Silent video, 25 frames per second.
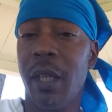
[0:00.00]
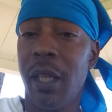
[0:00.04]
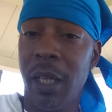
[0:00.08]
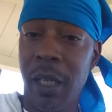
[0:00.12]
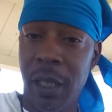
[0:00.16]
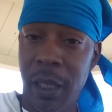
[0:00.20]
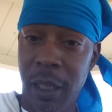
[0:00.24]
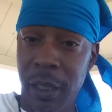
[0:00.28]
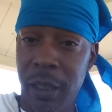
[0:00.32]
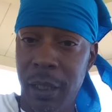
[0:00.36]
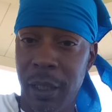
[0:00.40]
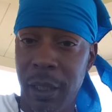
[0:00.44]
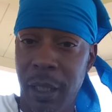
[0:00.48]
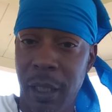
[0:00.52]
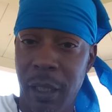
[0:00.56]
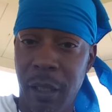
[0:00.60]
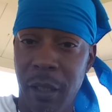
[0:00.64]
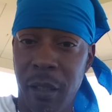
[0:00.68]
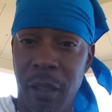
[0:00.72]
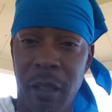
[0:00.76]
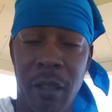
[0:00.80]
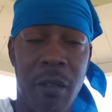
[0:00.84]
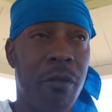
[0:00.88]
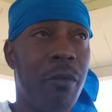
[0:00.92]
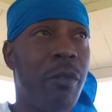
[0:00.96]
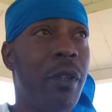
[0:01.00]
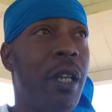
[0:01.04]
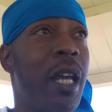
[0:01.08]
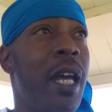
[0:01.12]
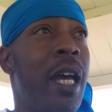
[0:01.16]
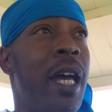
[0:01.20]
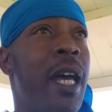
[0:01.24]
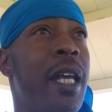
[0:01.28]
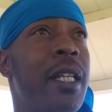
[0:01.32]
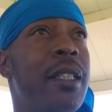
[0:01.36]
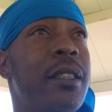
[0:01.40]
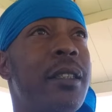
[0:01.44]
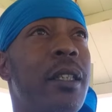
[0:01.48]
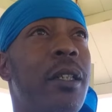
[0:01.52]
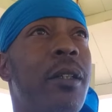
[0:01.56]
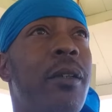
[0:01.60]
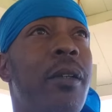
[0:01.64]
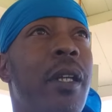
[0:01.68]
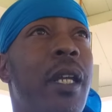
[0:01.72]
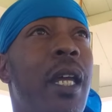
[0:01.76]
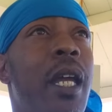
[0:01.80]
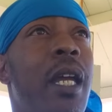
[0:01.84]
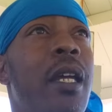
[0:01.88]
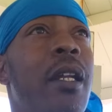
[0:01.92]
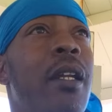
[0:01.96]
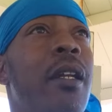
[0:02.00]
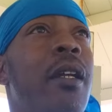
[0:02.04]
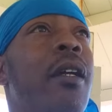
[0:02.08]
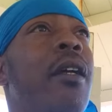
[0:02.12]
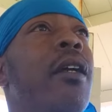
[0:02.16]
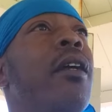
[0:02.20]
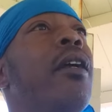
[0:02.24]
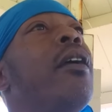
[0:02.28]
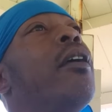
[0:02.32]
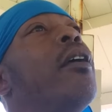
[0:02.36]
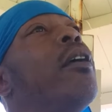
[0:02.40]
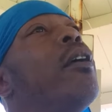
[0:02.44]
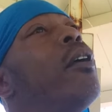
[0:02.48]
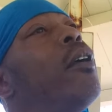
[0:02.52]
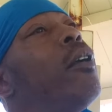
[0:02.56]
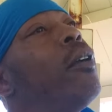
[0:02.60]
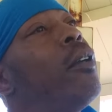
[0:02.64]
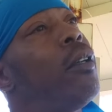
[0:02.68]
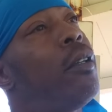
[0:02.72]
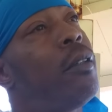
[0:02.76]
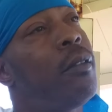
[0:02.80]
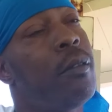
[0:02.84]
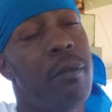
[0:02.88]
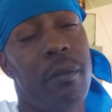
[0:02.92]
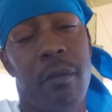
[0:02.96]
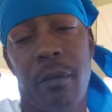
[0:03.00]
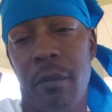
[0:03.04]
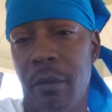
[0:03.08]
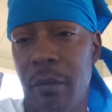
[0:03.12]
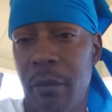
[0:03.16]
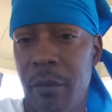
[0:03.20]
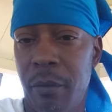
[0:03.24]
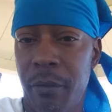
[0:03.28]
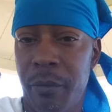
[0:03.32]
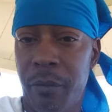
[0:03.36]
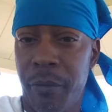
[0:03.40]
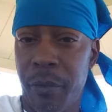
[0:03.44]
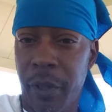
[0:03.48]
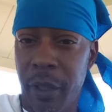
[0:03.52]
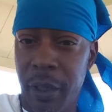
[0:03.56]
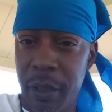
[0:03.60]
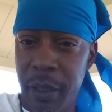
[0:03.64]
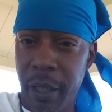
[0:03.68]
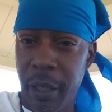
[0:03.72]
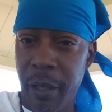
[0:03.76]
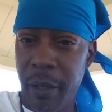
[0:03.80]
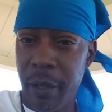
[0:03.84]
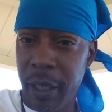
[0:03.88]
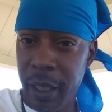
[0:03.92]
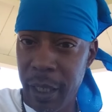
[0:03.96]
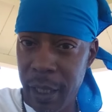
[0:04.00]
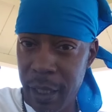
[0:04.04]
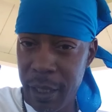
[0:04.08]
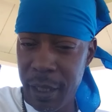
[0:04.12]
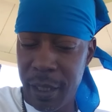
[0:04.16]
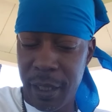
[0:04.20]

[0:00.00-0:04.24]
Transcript: anything if we ask the Creator for clarity,